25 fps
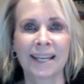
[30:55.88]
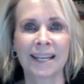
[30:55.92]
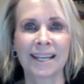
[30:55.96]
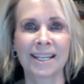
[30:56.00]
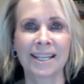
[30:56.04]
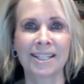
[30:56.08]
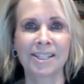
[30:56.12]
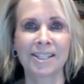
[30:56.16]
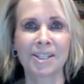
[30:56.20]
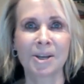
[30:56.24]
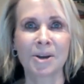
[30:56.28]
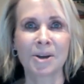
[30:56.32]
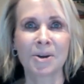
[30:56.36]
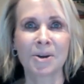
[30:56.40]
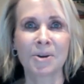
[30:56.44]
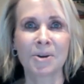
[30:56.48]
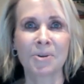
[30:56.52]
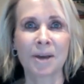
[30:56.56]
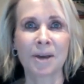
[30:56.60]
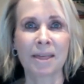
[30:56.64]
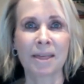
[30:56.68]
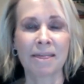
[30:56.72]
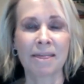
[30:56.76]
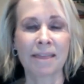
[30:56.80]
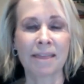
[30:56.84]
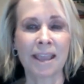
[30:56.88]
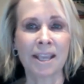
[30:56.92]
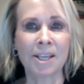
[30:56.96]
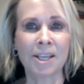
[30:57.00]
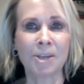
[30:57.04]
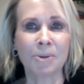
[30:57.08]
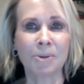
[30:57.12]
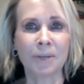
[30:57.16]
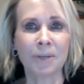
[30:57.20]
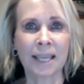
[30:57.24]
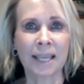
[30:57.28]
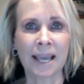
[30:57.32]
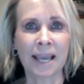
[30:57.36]
So, thank
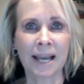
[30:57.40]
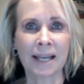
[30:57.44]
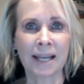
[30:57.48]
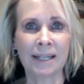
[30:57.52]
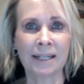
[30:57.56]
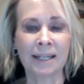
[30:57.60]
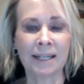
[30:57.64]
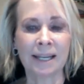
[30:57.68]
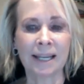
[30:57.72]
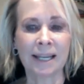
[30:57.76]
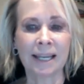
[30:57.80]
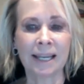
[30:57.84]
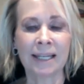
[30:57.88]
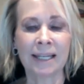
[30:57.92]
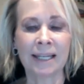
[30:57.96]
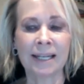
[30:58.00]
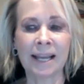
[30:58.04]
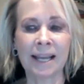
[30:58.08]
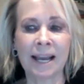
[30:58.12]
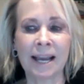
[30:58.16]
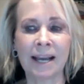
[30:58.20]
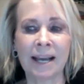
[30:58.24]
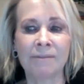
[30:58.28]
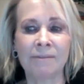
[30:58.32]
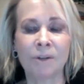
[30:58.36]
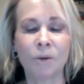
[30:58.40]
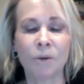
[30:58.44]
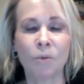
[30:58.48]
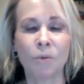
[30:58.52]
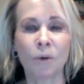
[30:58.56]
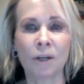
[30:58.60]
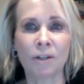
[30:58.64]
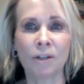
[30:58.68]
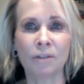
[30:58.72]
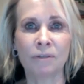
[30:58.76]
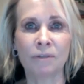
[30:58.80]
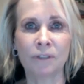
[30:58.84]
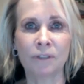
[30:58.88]
you again and have a
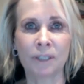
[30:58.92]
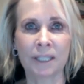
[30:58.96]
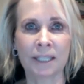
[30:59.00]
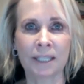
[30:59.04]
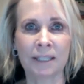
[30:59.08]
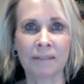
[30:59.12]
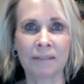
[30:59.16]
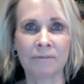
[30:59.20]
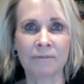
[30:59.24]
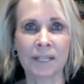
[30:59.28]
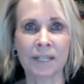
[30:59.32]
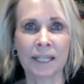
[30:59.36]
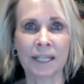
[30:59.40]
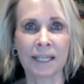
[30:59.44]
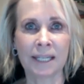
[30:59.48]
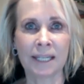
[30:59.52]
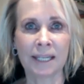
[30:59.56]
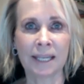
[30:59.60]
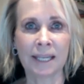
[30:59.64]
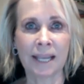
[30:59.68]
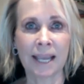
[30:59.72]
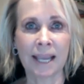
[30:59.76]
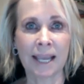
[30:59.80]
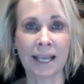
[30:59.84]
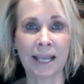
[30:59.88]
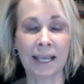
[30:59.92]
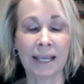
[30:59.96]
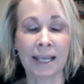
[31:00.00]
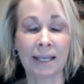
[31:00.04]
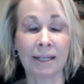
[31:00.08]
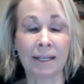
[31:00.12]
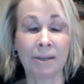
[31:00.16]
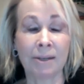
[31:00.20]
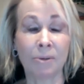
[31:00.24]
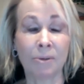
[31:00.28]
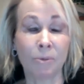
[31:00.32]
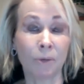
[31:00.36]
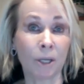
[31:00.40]
wonderful evening.
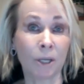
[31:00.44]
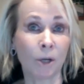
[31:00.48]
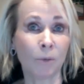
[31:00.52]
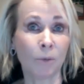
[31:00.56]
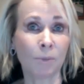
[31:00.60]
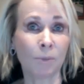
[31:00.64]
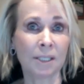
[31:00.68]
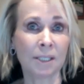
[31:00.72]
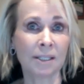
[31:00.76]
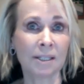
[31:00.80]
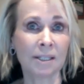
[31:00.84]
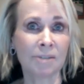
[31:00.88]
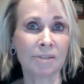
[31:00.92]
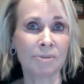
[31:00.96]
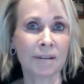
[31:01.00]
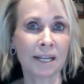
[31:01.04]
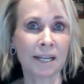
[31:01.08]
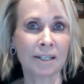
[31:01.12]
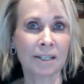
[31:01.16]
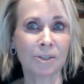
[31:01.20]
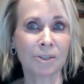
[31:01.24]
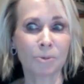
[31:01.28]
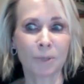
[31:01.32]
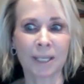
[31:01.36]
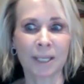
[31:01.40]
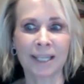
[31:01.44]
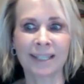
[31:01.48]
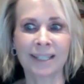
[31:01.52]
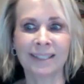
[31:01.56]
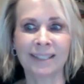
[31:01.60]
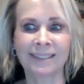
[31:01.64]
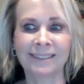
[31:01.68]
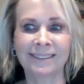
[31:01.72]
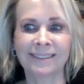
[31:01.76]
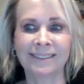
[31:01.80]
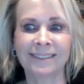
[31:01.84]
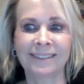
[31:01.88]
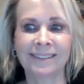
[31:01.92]
And we hope to see you next week.
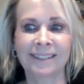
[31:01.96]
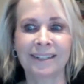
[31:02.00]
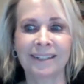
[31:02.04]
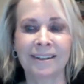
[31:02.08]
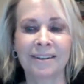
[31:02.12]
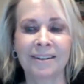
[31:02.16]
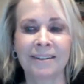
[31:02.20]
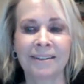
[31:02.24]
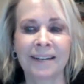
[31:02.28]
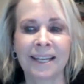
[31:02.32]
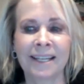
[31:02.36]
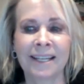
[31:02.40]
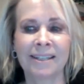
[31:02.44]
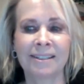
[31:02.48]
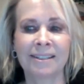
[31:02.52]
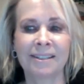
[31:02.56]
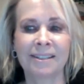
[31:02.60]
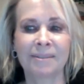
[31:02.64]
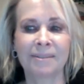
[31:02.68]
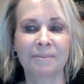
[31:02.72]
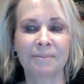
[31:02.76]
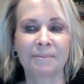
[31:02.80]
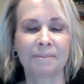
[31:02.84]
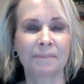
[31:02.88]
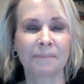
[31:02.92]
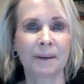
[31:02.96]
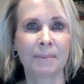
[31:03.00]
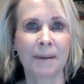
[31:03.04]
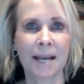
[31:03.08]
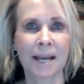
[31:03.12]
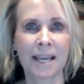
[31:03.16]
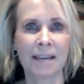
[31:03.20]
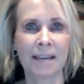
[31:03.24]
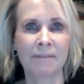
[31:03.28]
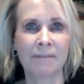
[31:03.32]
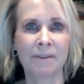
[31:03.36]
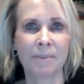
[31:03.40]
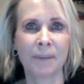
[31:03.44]
All right. Bye
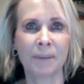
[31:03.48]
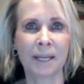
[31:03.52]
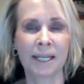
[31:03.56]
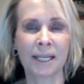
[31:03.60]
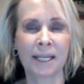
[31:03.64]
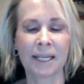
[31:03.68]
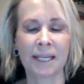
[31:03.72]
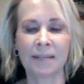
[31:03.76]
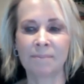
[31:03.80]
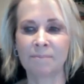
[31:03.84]
bye, everybody.